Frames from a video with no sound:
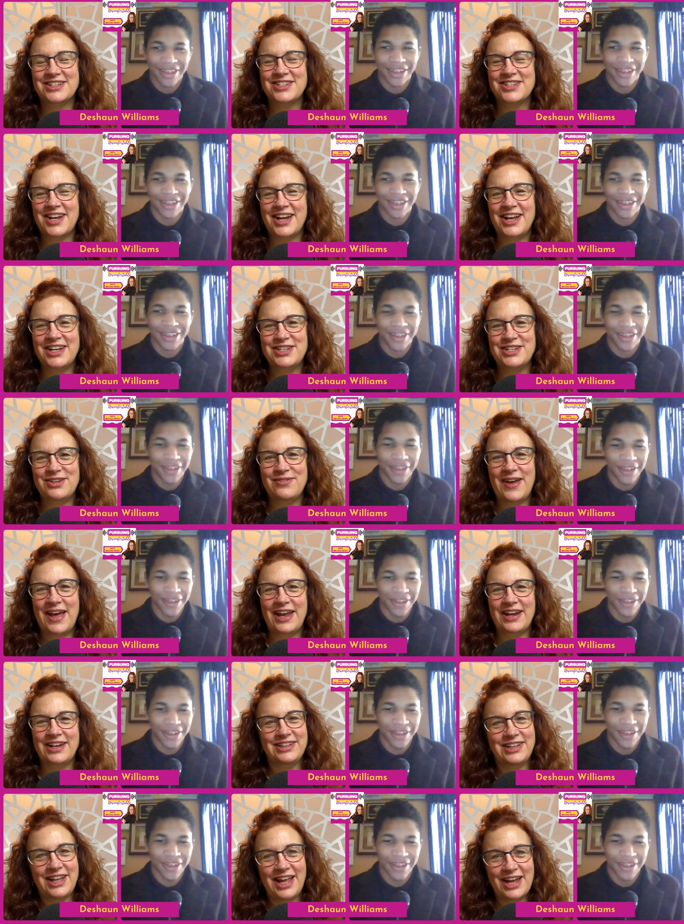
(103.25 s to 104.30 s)
Speaker 1: Deshaun, you've
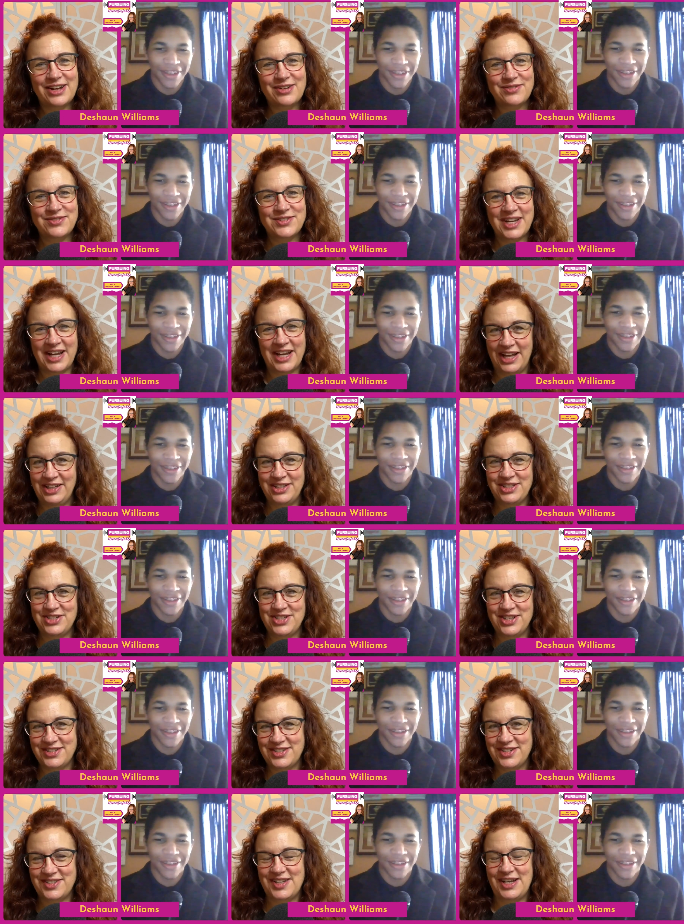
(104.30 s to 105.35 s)
had a lot of
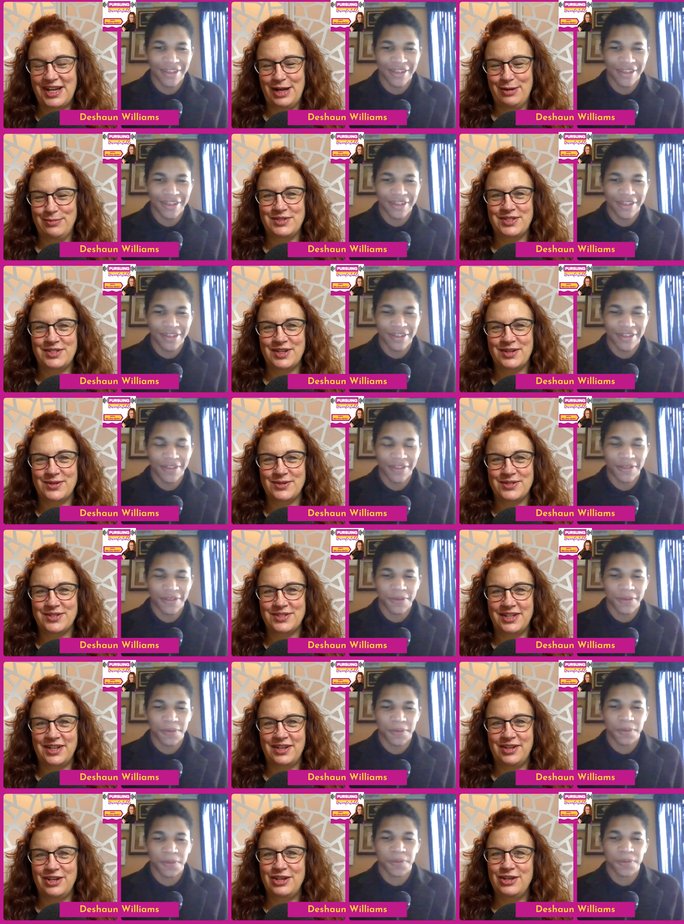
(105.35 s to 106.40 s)
challenges and obstacles
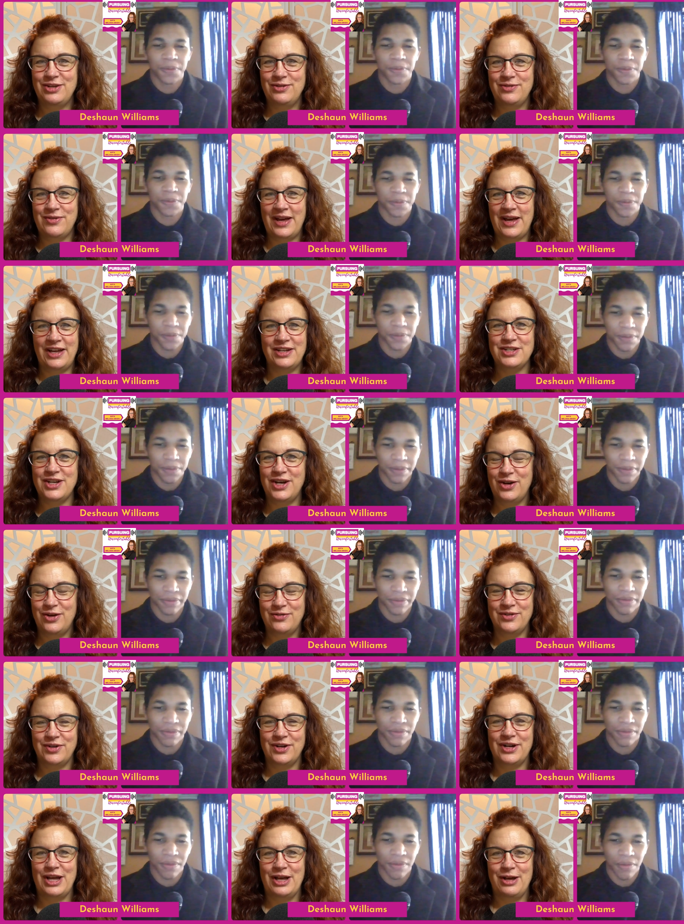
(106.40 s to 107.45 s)
that you've had to
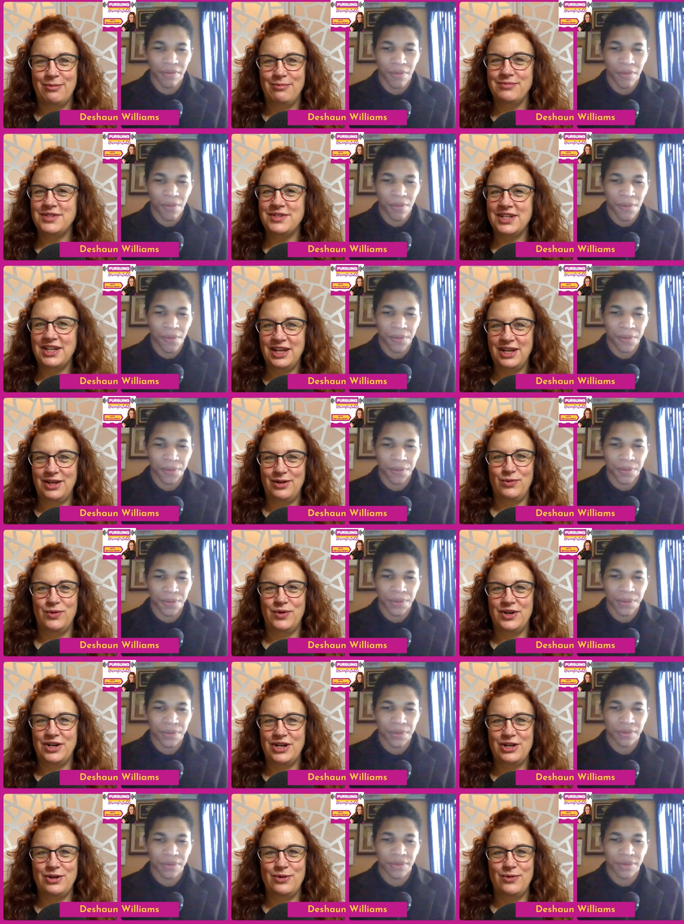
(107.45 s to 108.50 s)
overcome to get
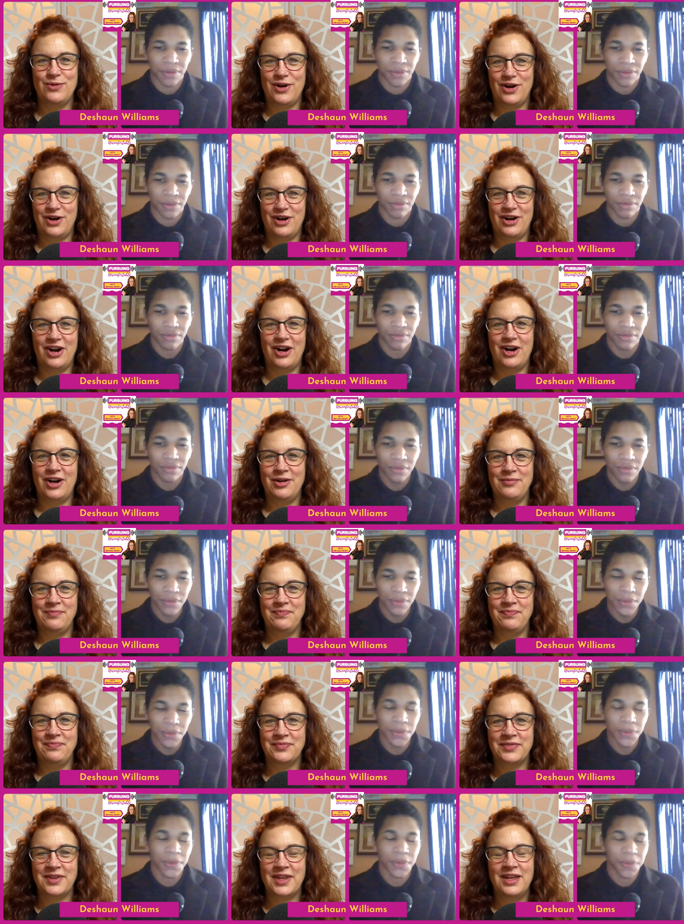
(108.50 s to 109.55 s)
where you are.
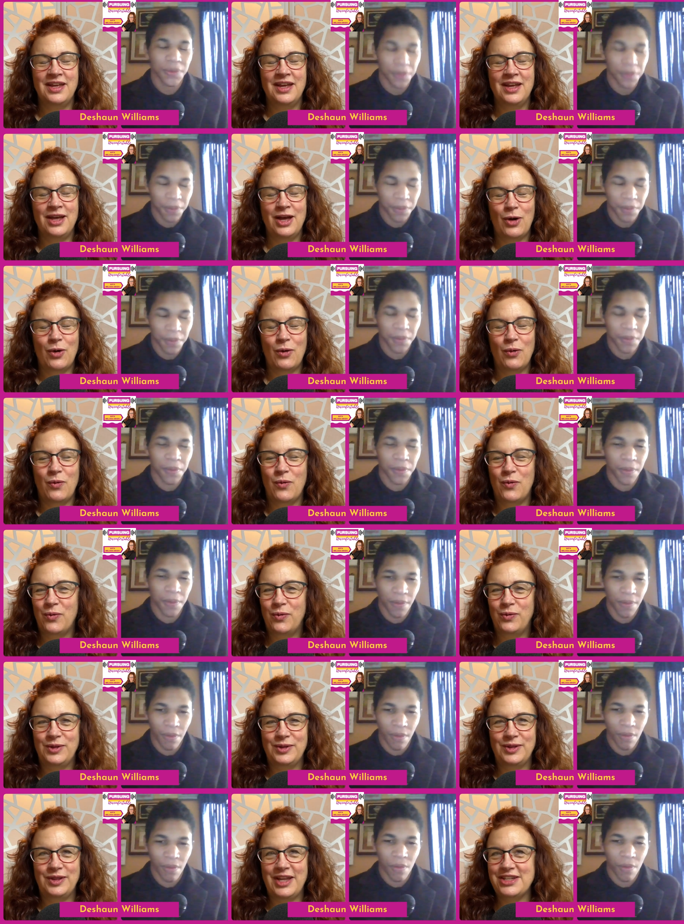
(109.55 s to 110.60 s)

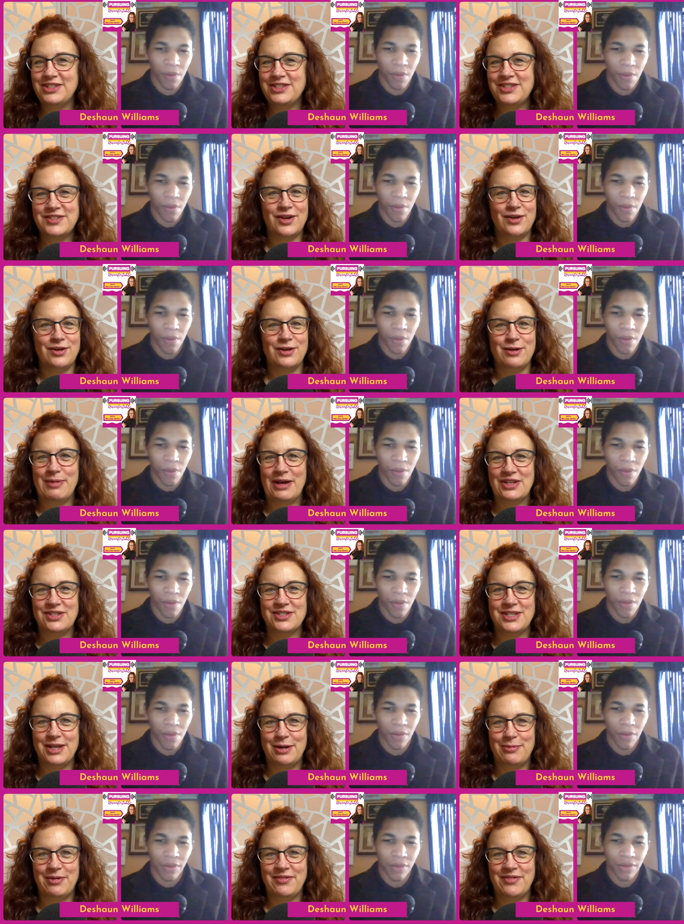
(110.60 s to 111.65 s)
Let's talk about
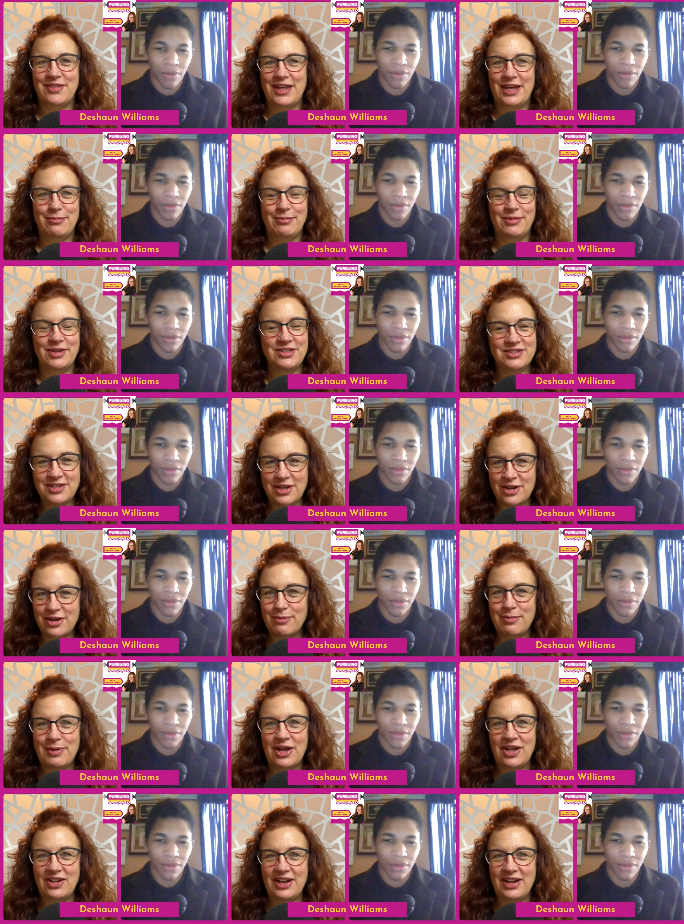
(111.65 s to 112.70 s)
some of them. Let's talk
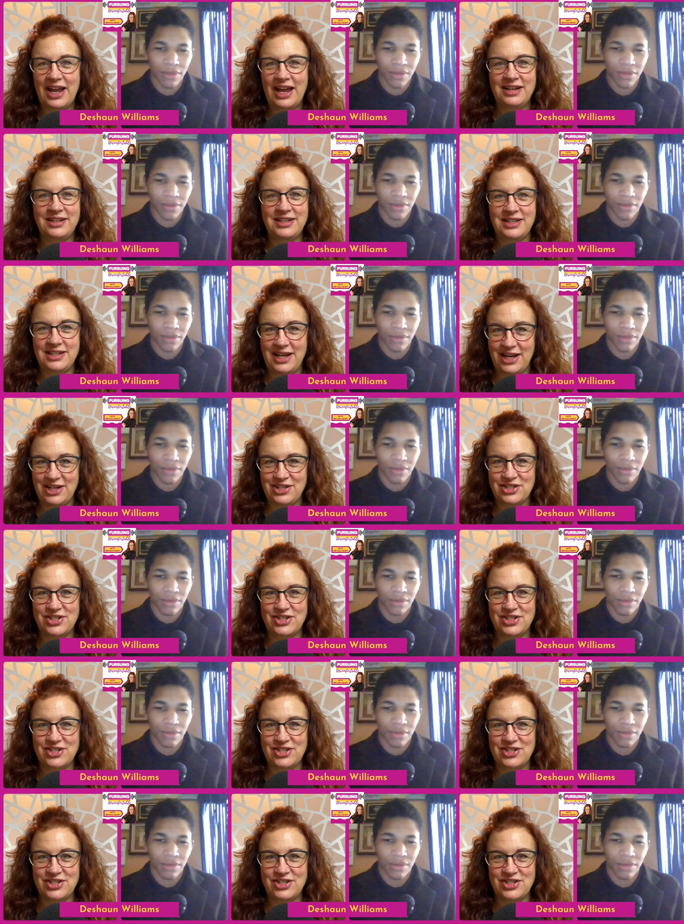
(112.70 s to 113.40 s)
about A D